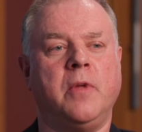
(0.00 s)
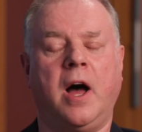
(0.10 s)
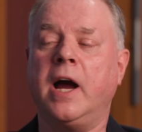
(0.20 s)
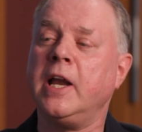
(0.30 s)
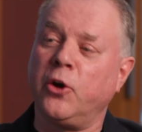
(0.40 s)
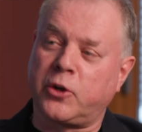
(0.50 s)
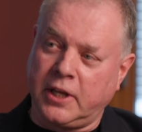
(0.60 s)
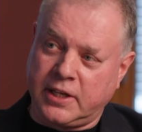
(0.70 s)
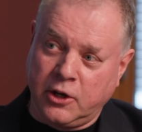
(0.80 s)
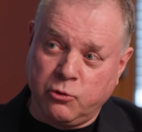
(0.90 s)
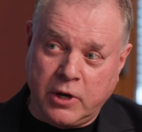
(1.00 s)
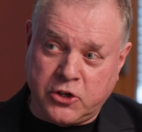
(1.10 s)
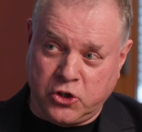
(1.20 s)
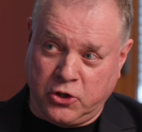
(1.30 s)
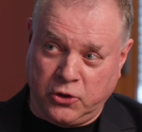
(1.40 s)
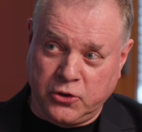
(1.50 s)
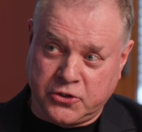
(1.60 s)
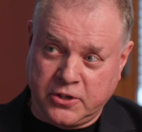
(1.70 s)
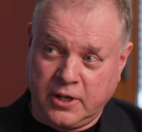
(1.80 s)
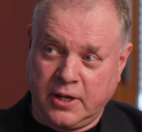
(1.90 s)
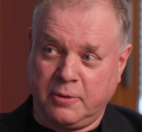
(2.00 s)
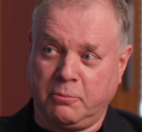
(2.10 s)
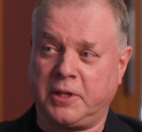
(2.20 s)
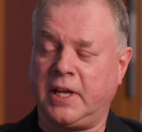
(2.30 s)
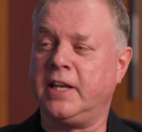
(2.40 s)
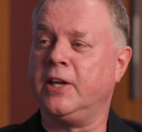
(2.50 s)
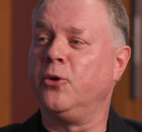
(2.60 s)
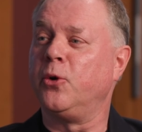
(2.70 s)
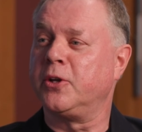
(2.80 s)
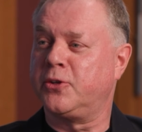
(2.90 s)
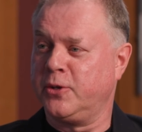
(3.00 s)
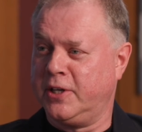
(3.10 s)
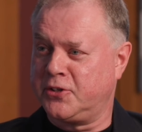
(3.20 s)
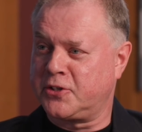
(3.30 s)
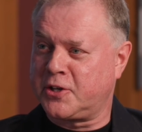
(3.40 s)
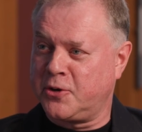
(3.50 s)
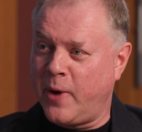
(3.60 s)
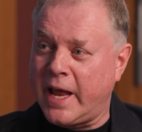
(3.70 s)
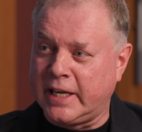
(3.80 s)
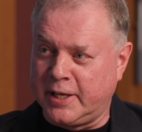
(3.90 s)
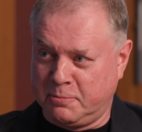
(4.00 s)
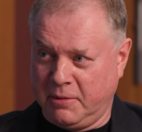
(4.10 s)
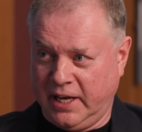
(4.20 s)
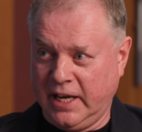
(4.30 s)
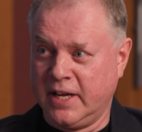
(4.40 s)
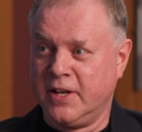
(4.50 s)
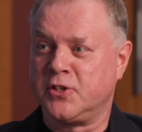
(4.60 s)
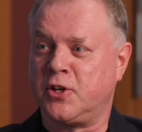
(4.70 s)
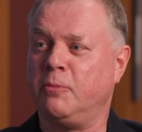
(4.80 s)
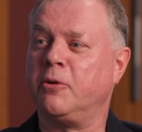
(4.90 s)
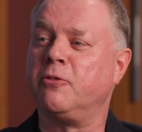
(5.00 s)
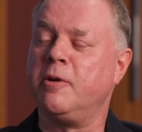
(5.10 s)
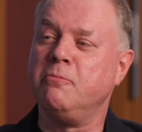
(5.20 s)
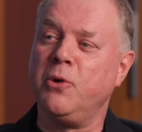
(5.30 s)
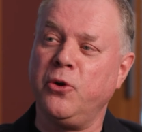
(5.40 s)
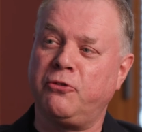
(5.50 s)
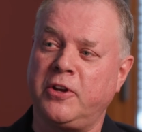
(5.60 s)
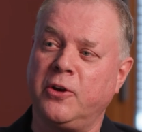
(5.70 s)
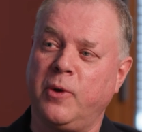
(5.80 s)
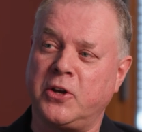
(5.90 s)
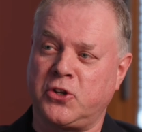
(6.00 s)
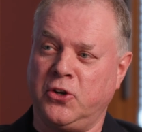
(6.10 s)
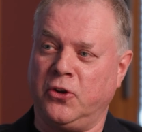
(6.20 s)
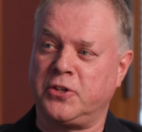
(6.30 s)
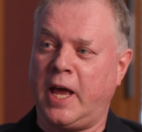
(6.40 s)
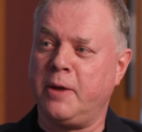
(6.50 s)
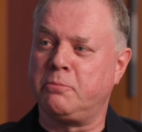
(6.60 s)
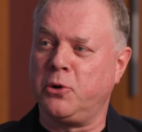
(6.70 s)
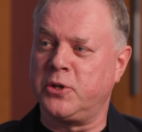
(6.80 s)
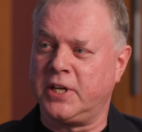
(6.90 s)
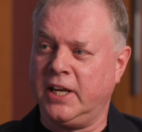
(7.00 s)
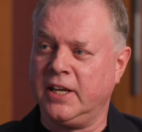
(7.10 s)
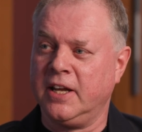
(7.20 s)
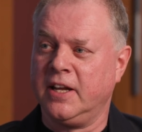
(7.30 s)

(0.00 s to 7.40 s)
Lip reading: I looked at the originals, but then in order to discredit me, someone removed the originals and put in